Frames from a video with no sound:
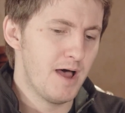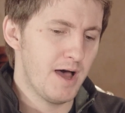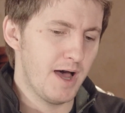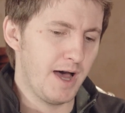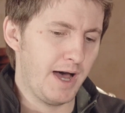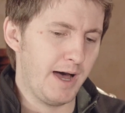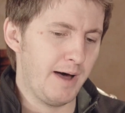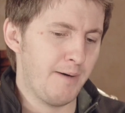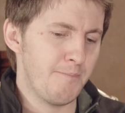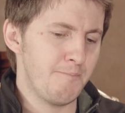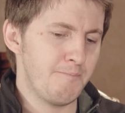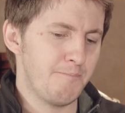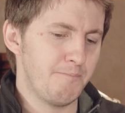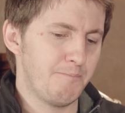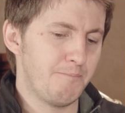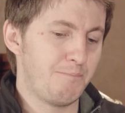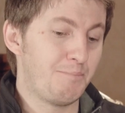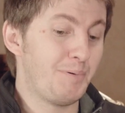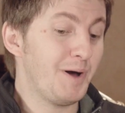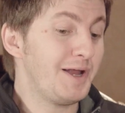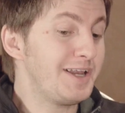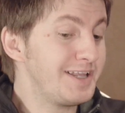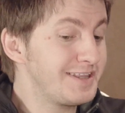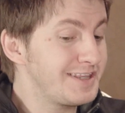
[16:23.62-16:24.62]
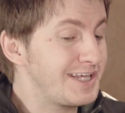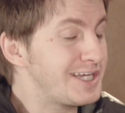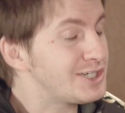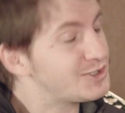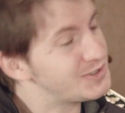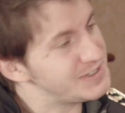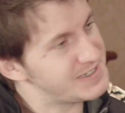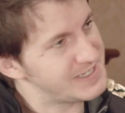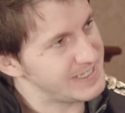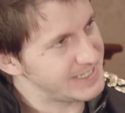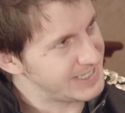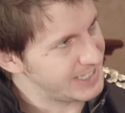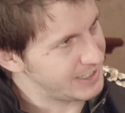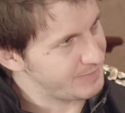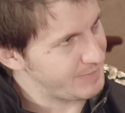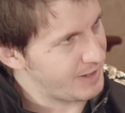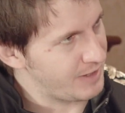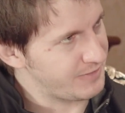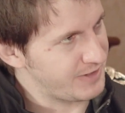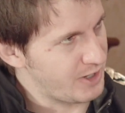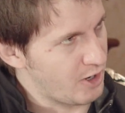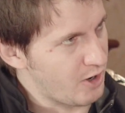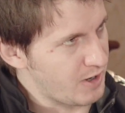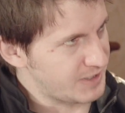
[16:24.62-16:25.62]
But the interesting thing
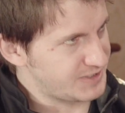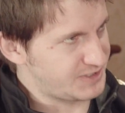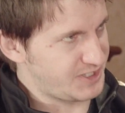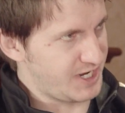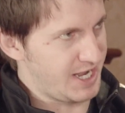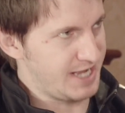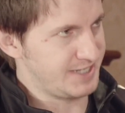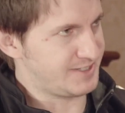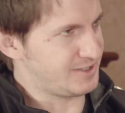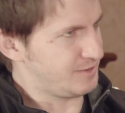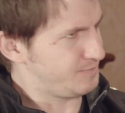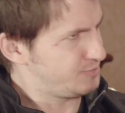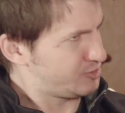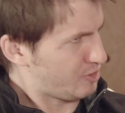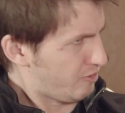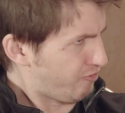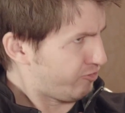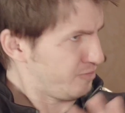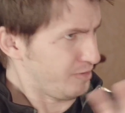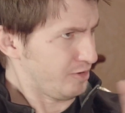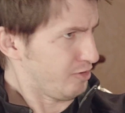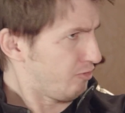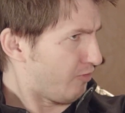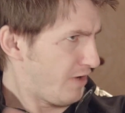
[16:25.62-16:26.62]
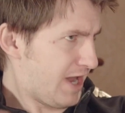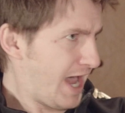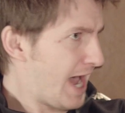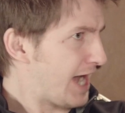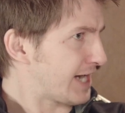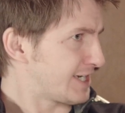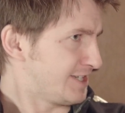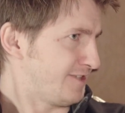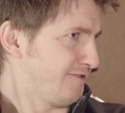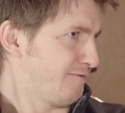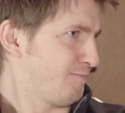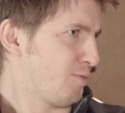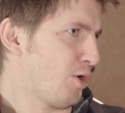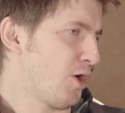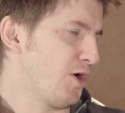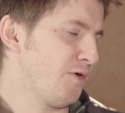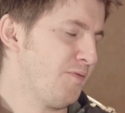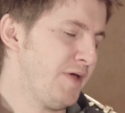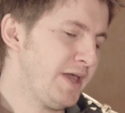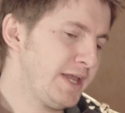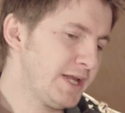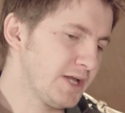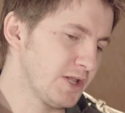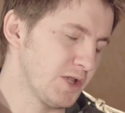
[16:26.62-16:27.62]
about the RxJS observable reactive part
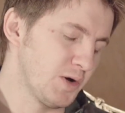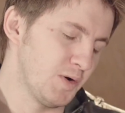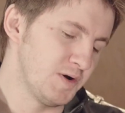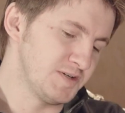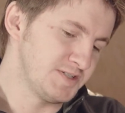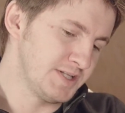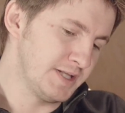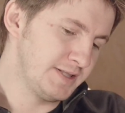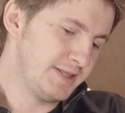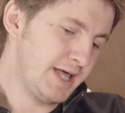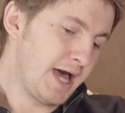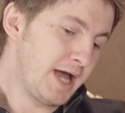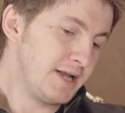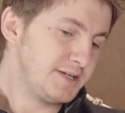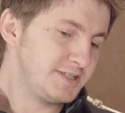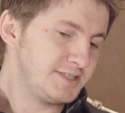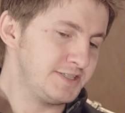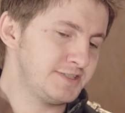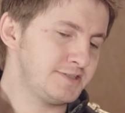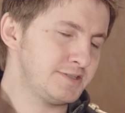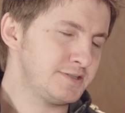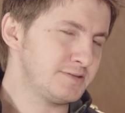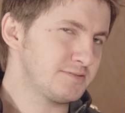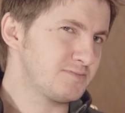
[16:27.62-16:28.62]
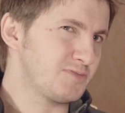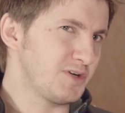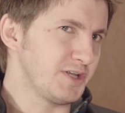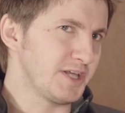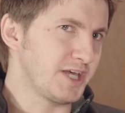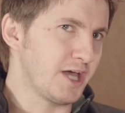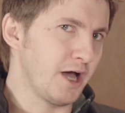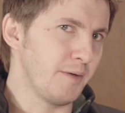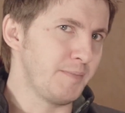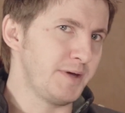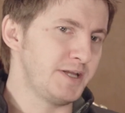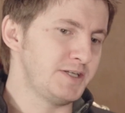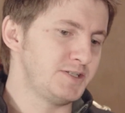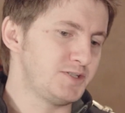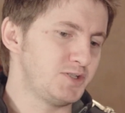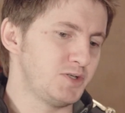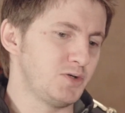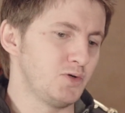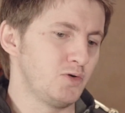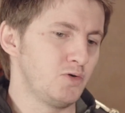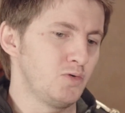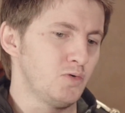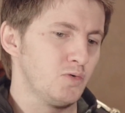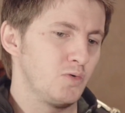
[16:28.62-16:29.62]
of Angular is that that didn't really come
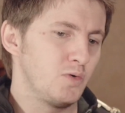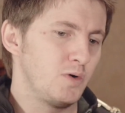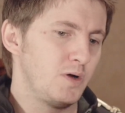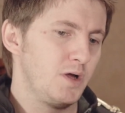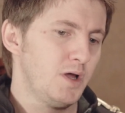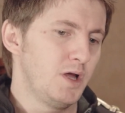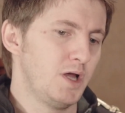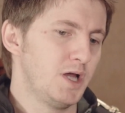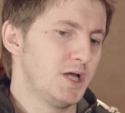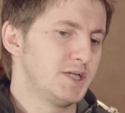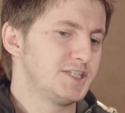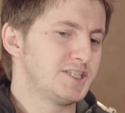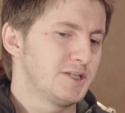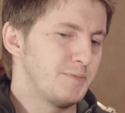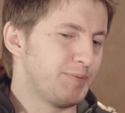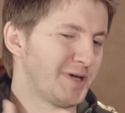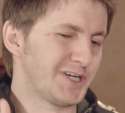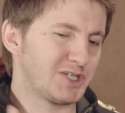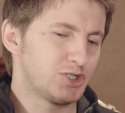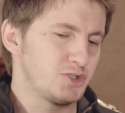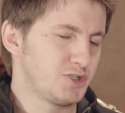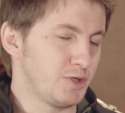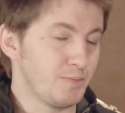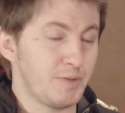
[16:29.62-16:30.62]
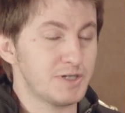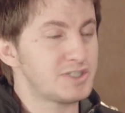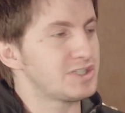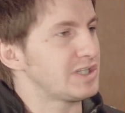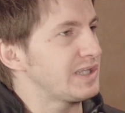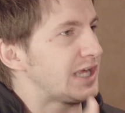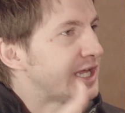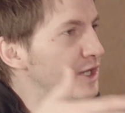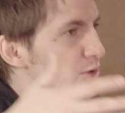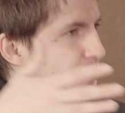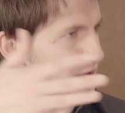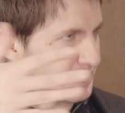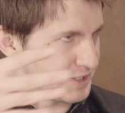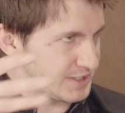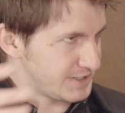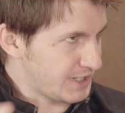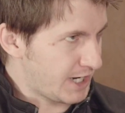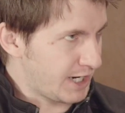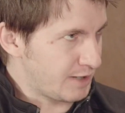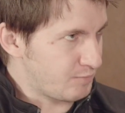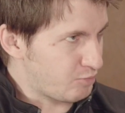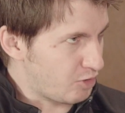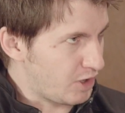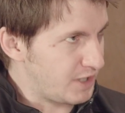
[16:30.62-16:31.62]
into the picture till much later in the
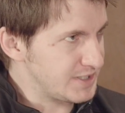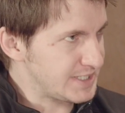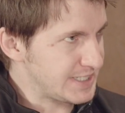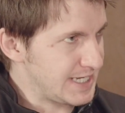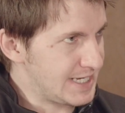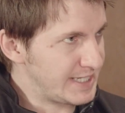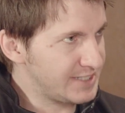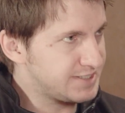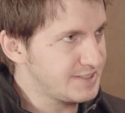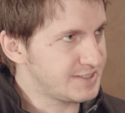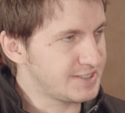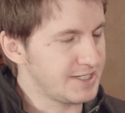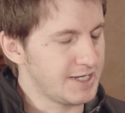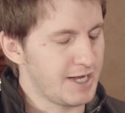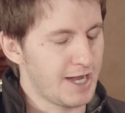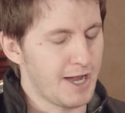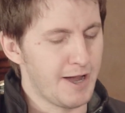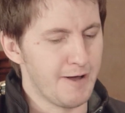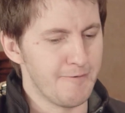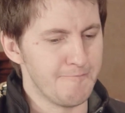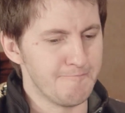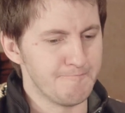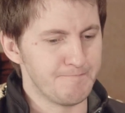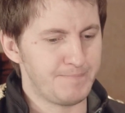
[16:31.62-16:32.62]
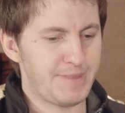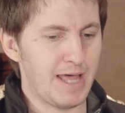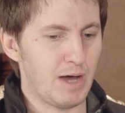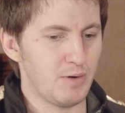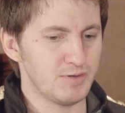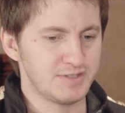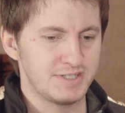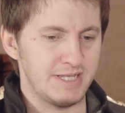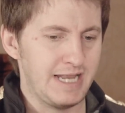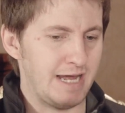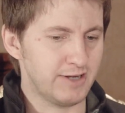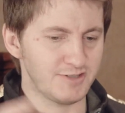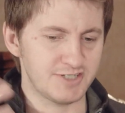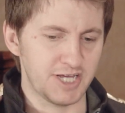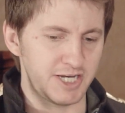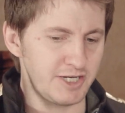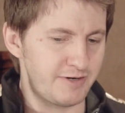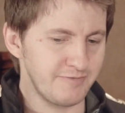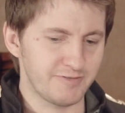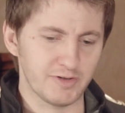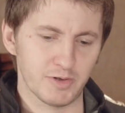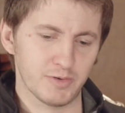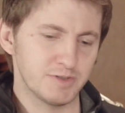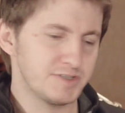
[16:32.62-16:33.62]
design process. That was an outside
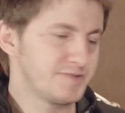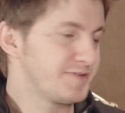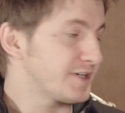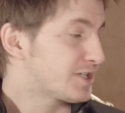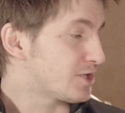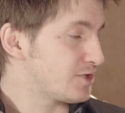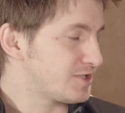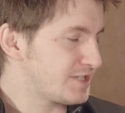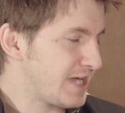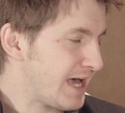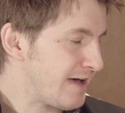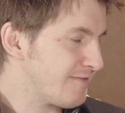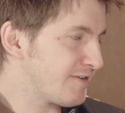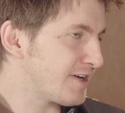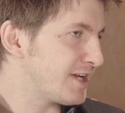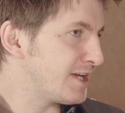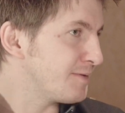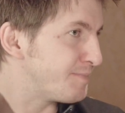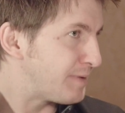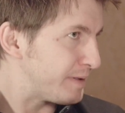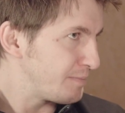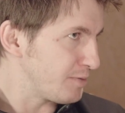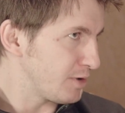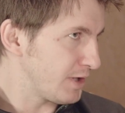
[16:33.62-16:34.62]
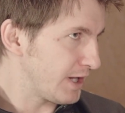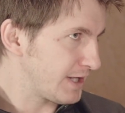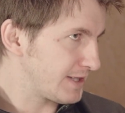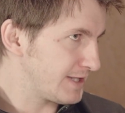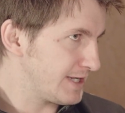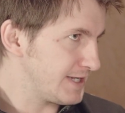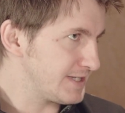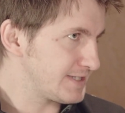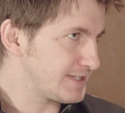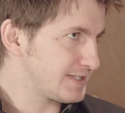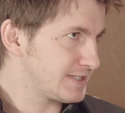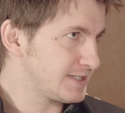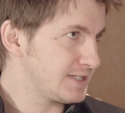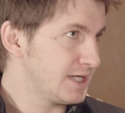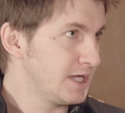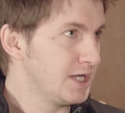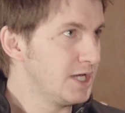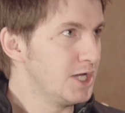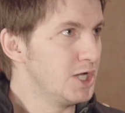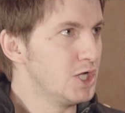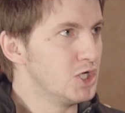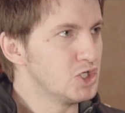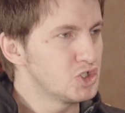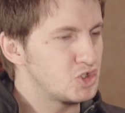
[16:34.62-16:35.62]
influence. Victor Savkin and people like this
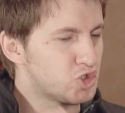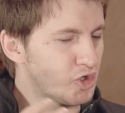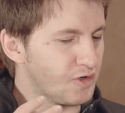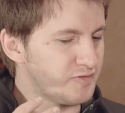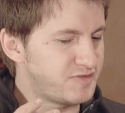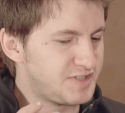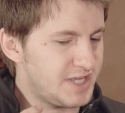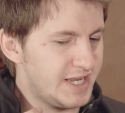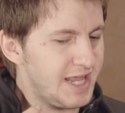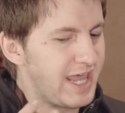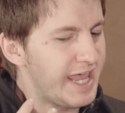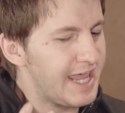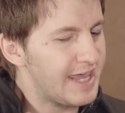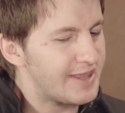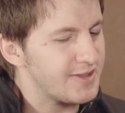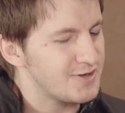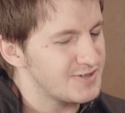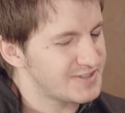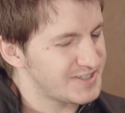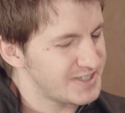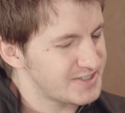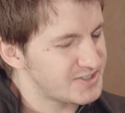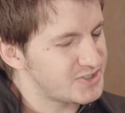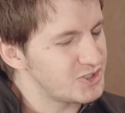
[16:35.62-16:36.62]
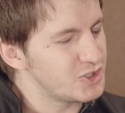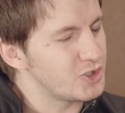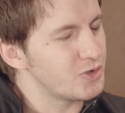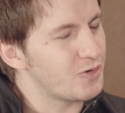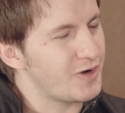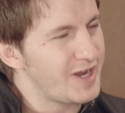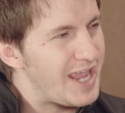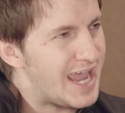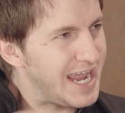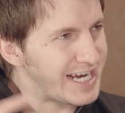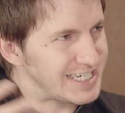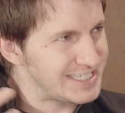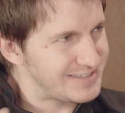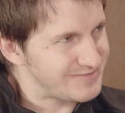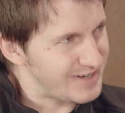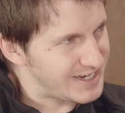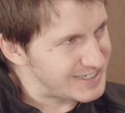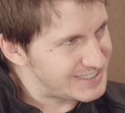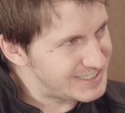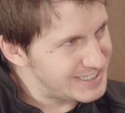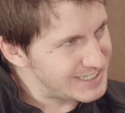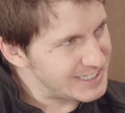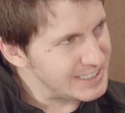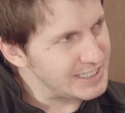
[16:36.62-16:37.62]
sort of said, hey, there's this new reactive
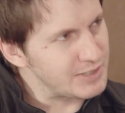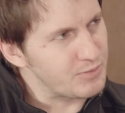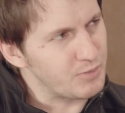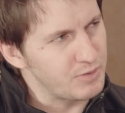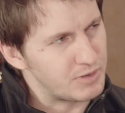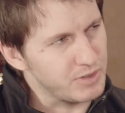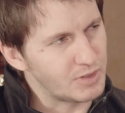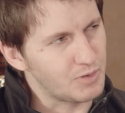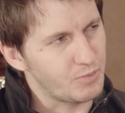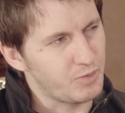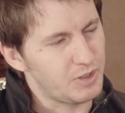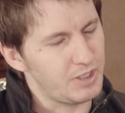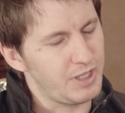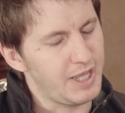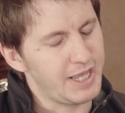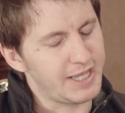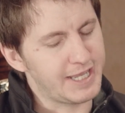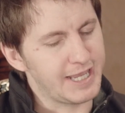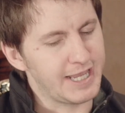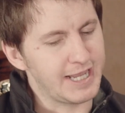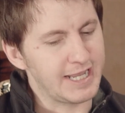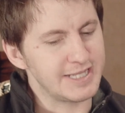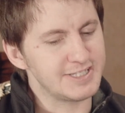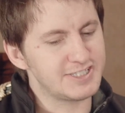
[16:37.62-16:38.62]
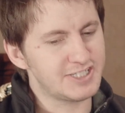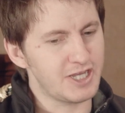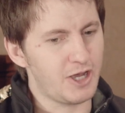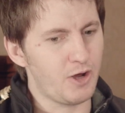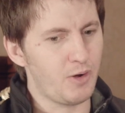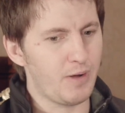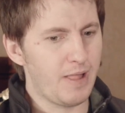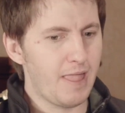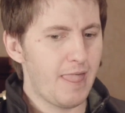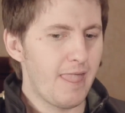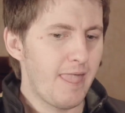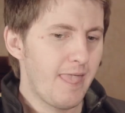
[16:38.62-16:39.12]
idea that we're liking. And so,